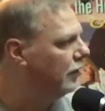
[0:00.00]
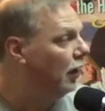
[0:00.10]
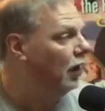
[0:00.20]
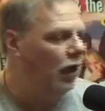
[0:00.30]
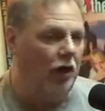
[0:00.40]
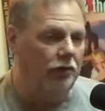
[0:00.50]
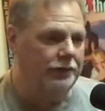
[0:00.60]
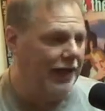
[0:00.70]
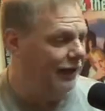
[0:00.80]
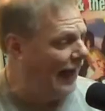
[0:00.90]
Oh,
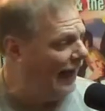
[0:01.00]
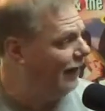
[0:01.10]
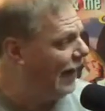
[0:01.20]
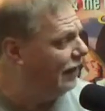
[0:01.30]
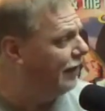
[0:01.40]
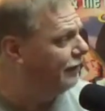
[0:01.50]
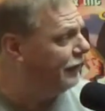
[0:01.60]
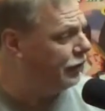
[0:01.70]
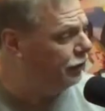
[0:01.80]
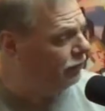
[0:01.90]
yeah. Hey, had enough of
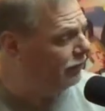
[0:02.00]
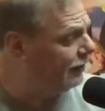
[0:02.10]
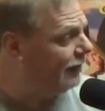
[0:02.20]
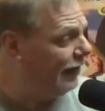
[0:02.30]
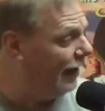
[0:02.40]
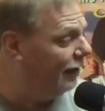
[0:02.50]
you. Yeah.